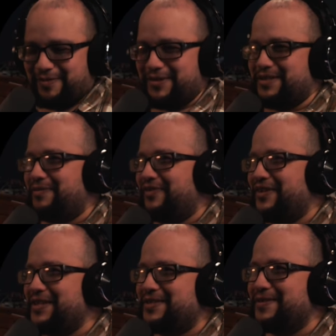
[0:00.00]
more
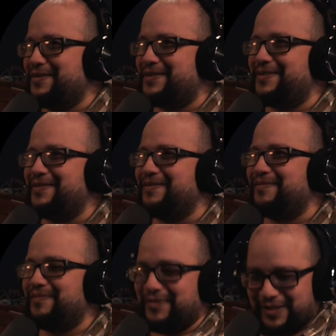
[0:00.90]
simplified suits.
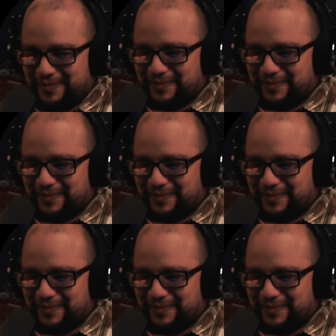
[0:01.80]
But